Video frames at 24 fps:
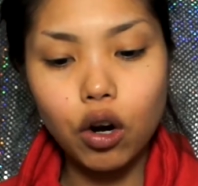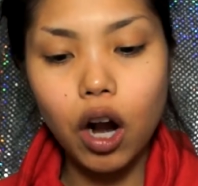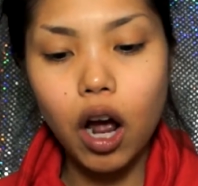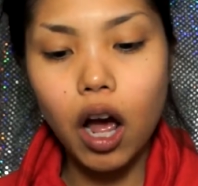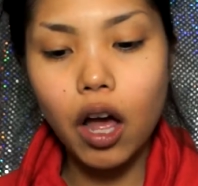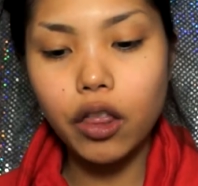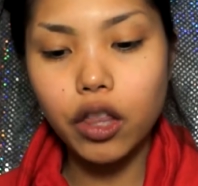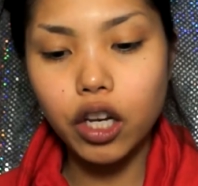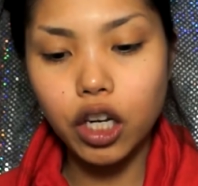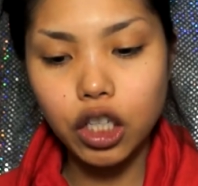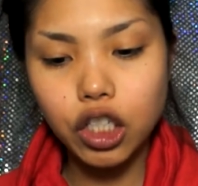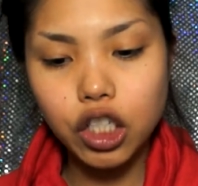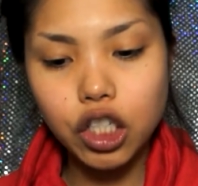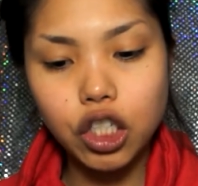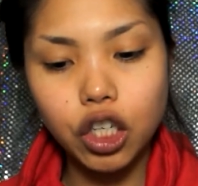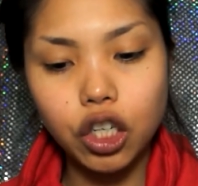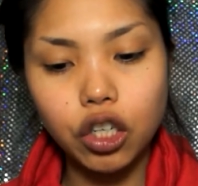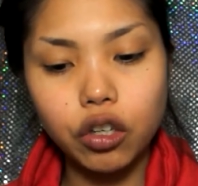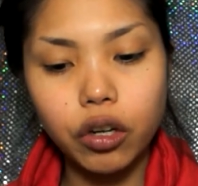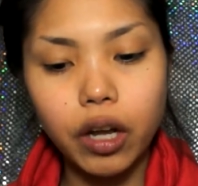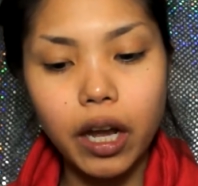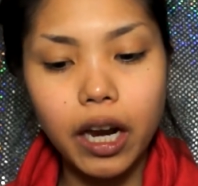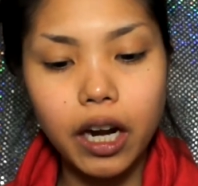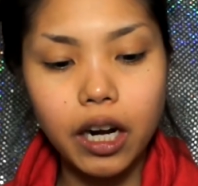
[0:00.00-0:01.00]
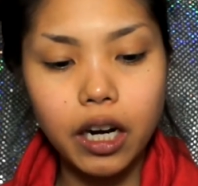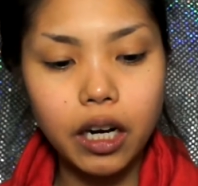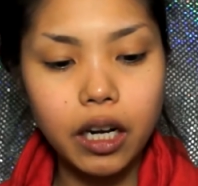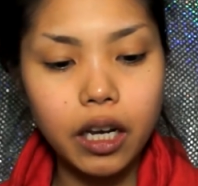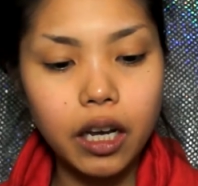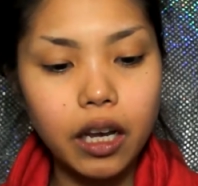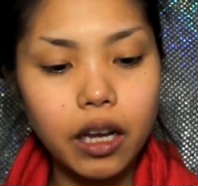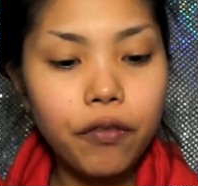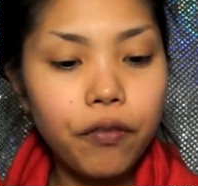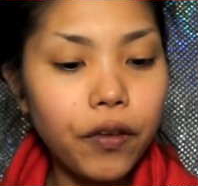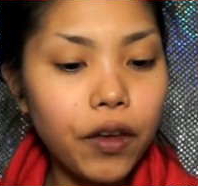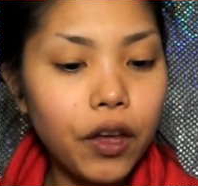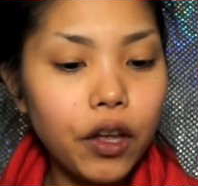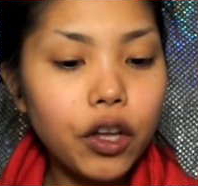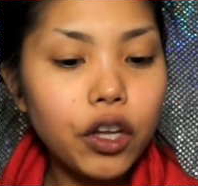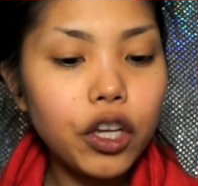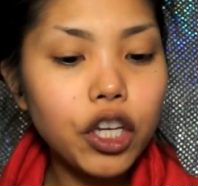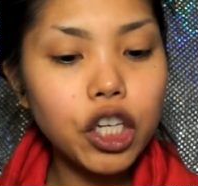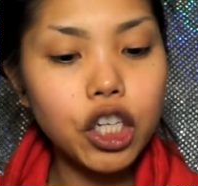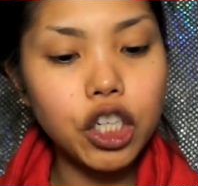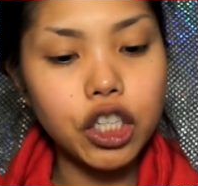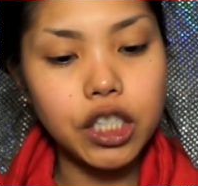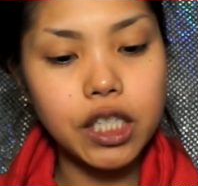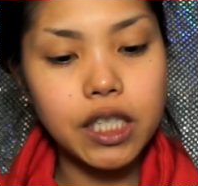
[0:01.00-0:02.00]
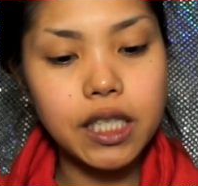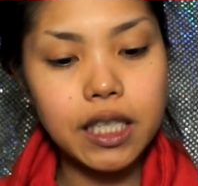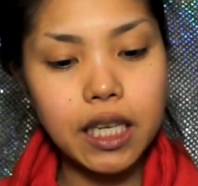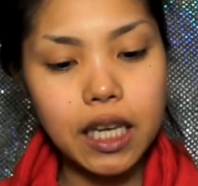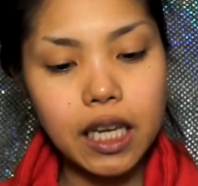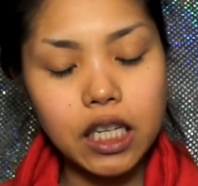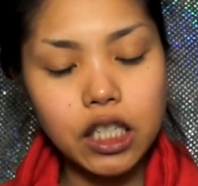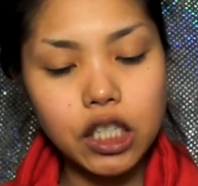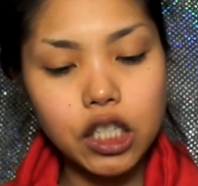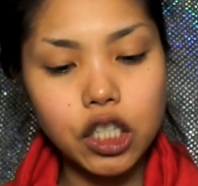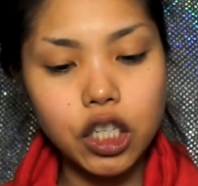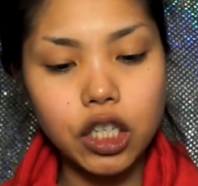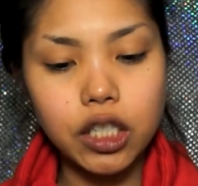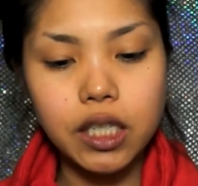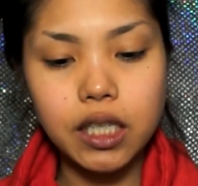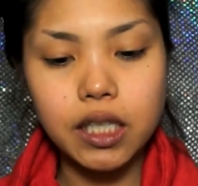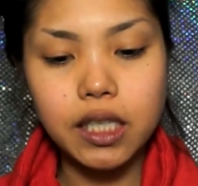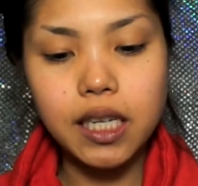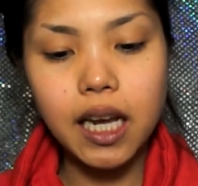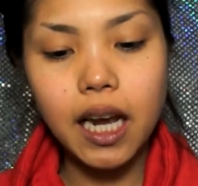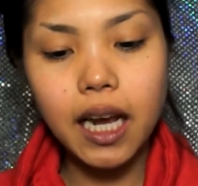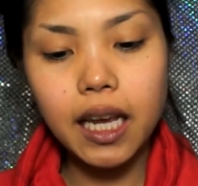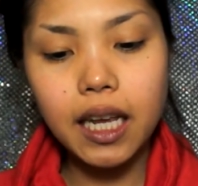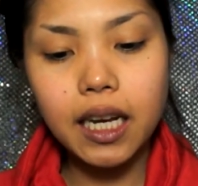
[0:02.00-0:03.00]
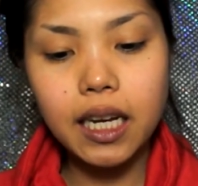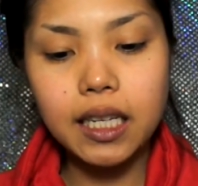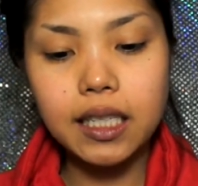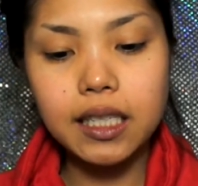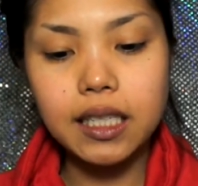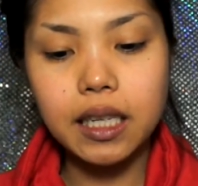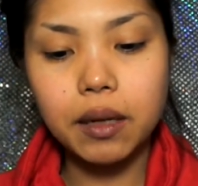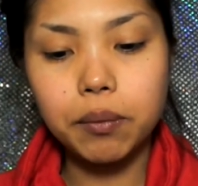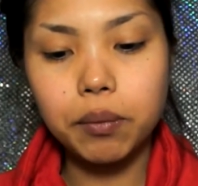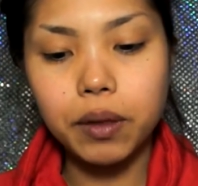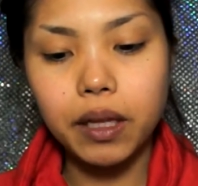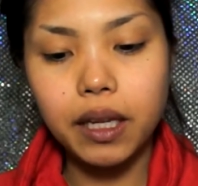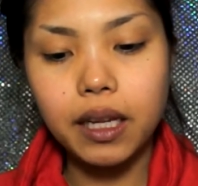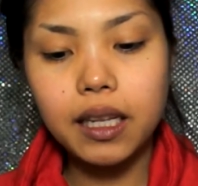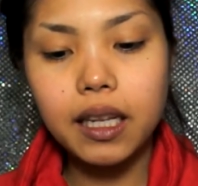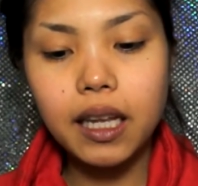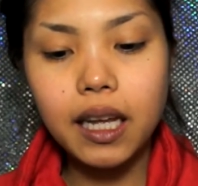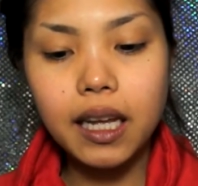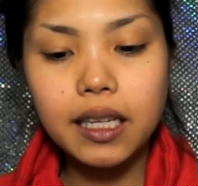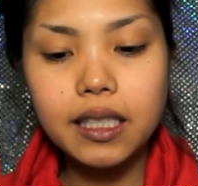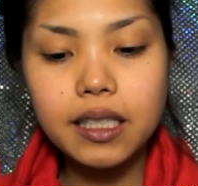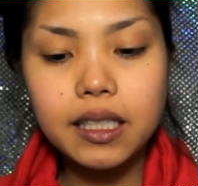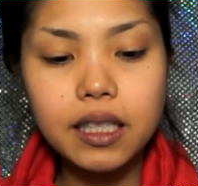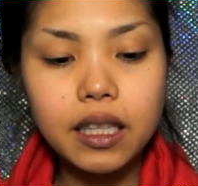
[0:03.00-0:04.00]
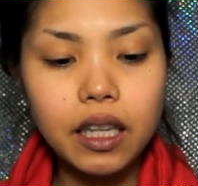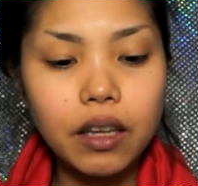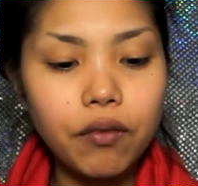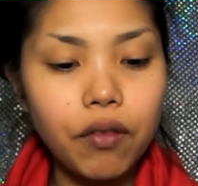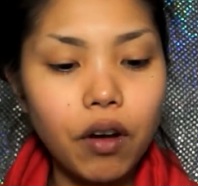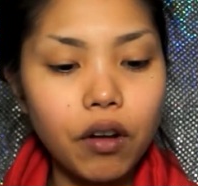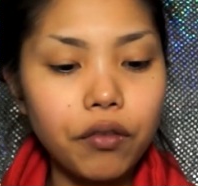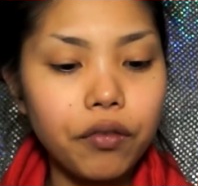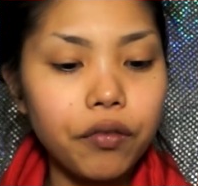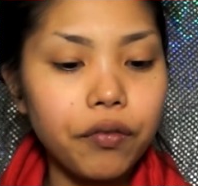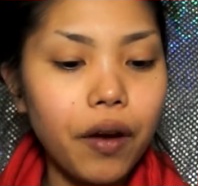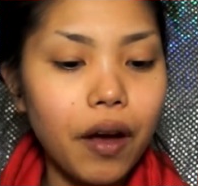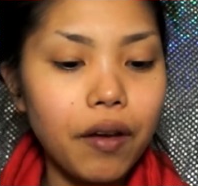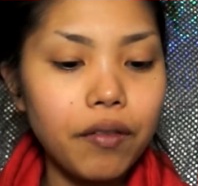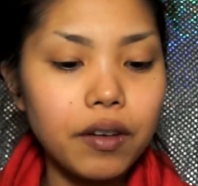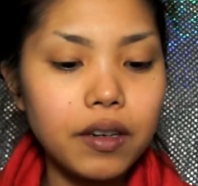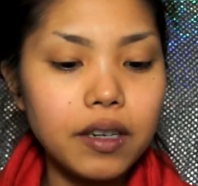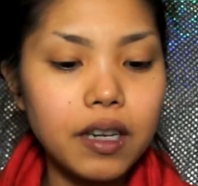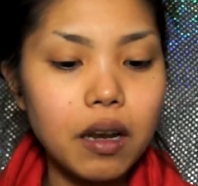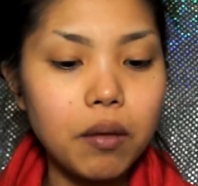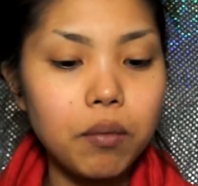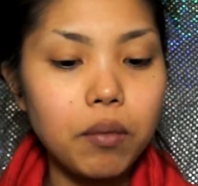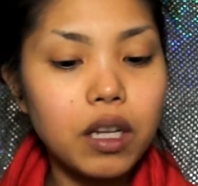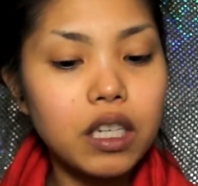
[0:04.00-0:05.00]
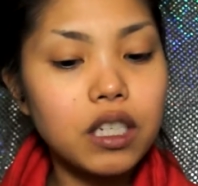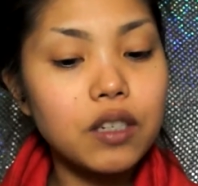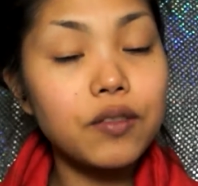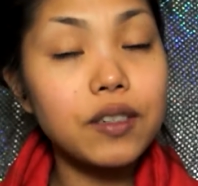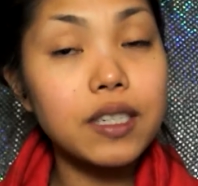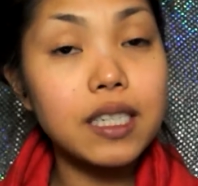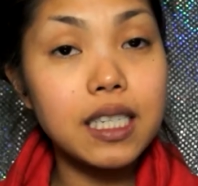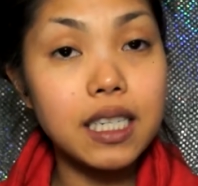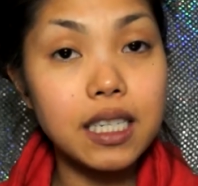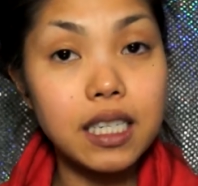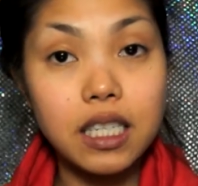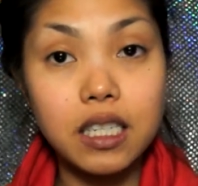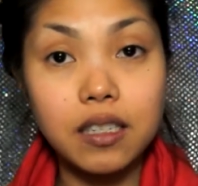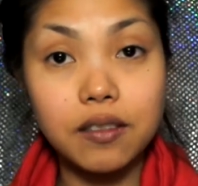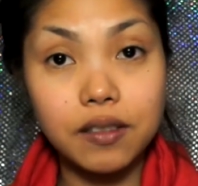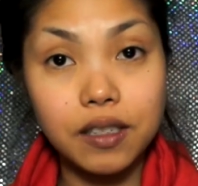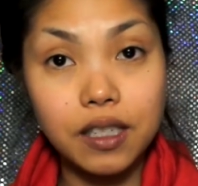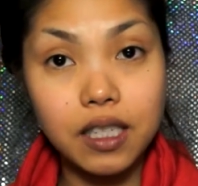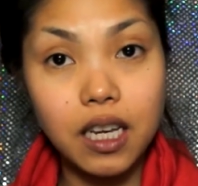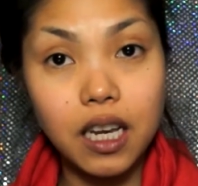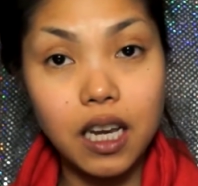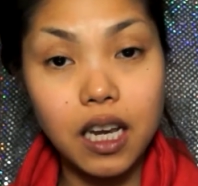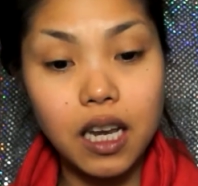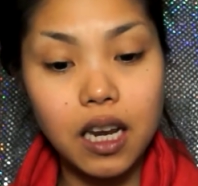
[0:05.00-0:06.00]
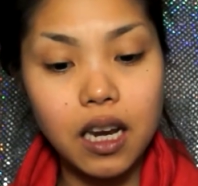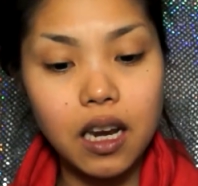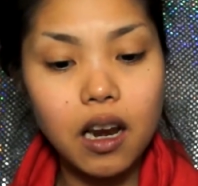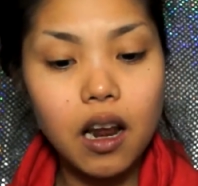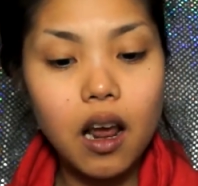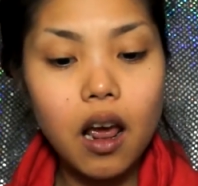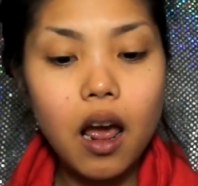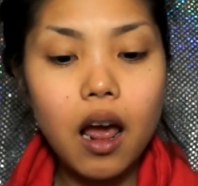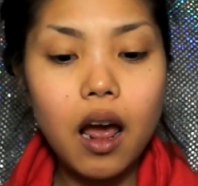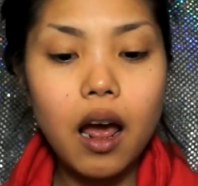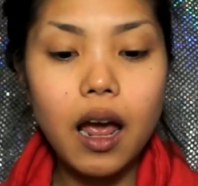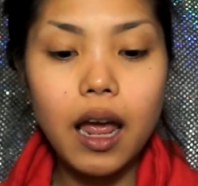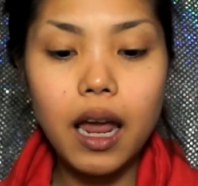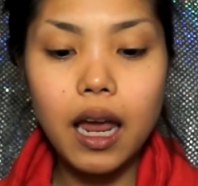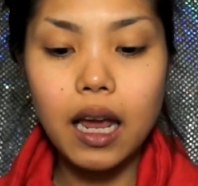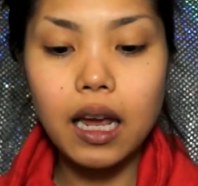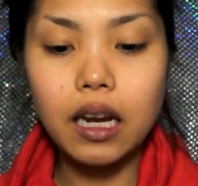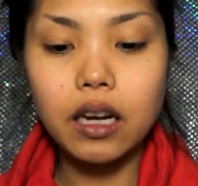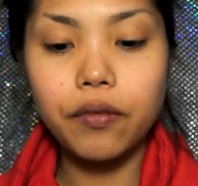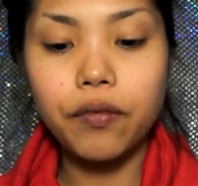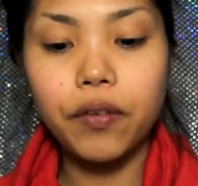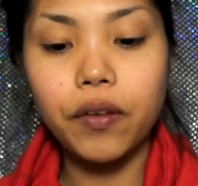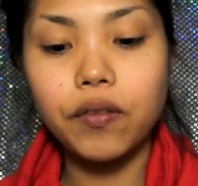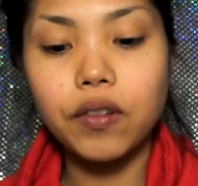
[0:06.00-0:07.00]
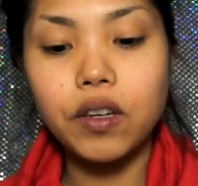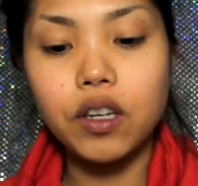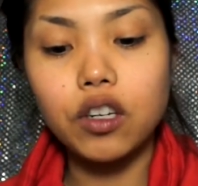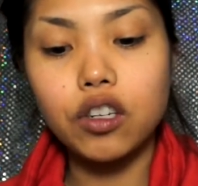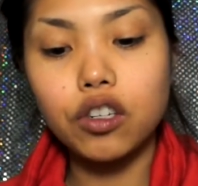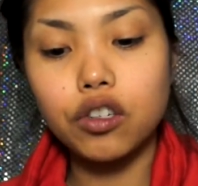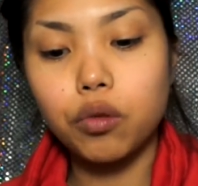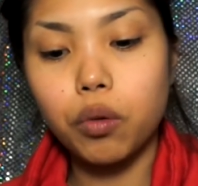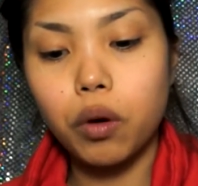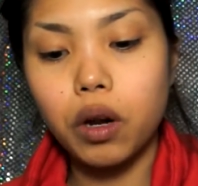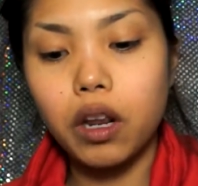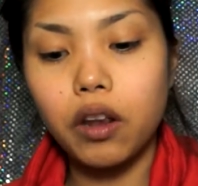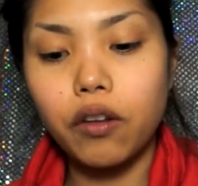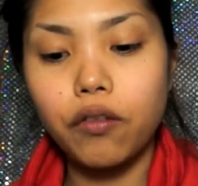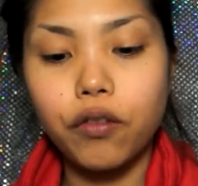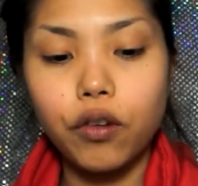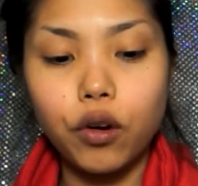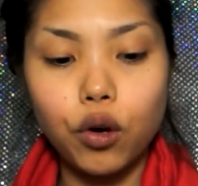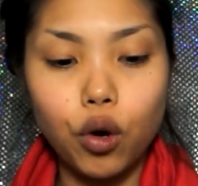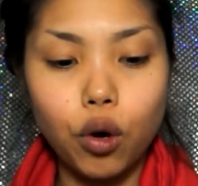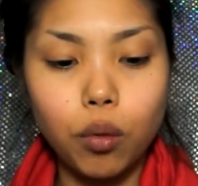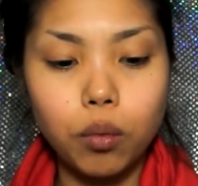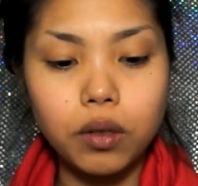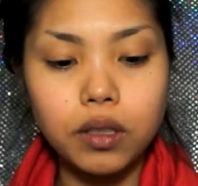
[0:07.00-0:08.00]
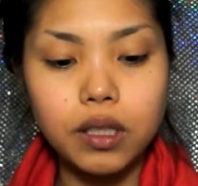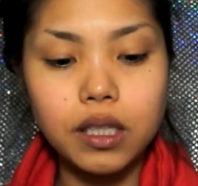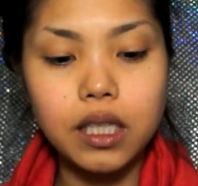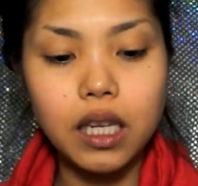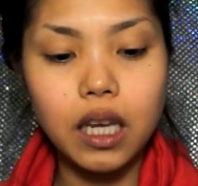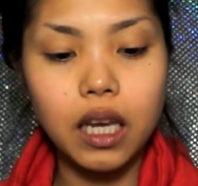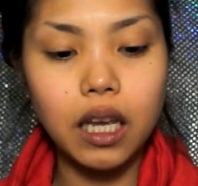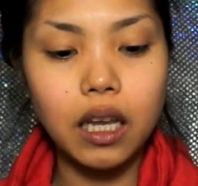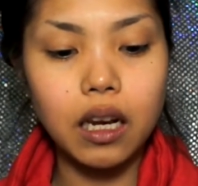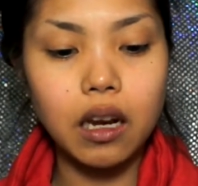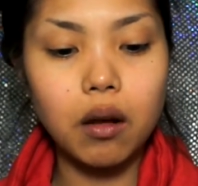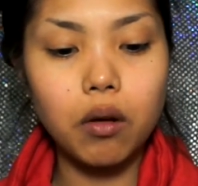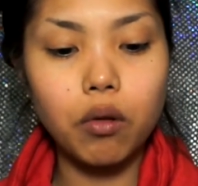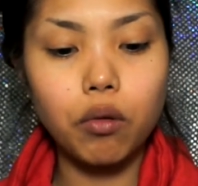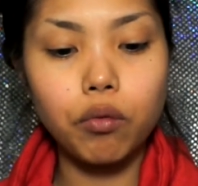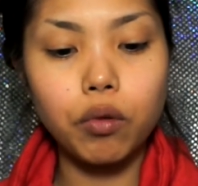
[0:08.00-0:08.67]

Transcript: or other external area. Feel your skin start to tighten and deeply cleanse. Leave on five to ten minutes for sensitive skin and fifteen to twenty for normal skin.